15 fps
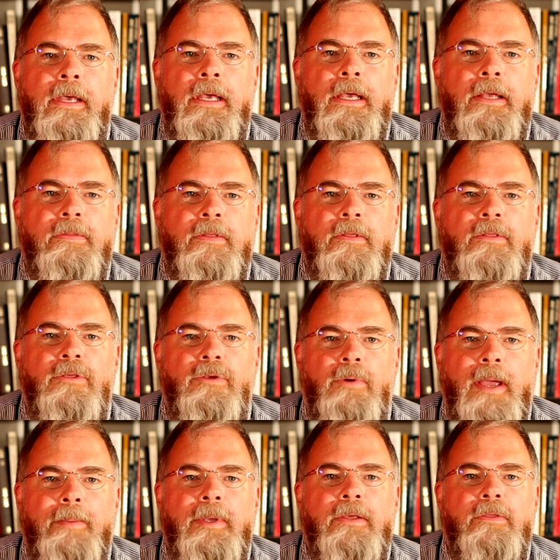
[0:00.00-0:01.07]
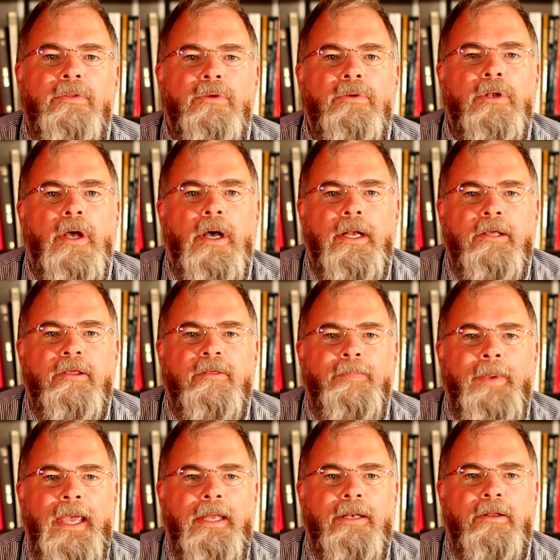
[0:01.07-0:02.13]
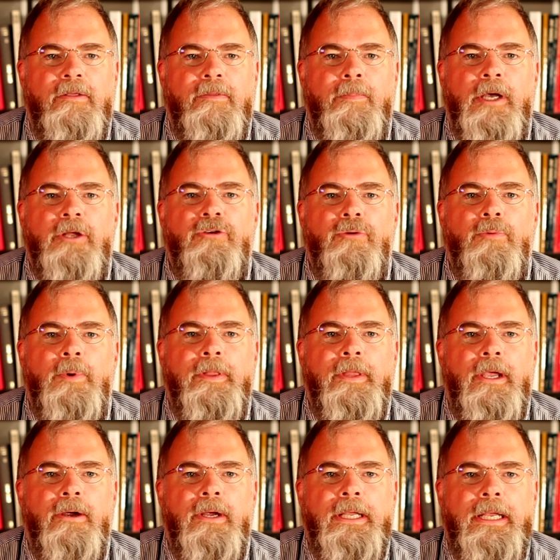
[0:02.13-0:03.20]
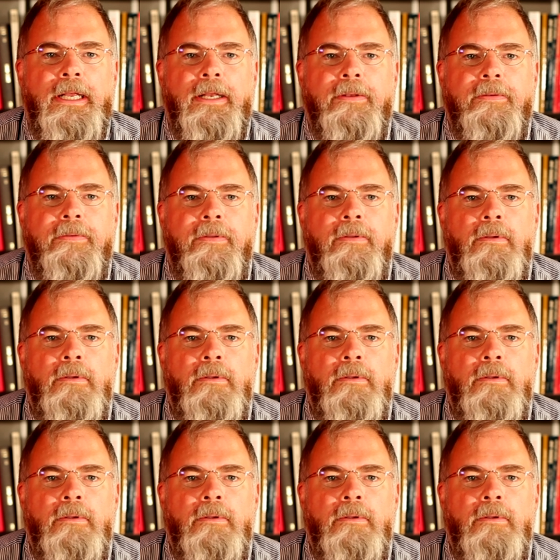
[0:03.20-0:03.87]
is that ceramics do not expand as much when they are heated.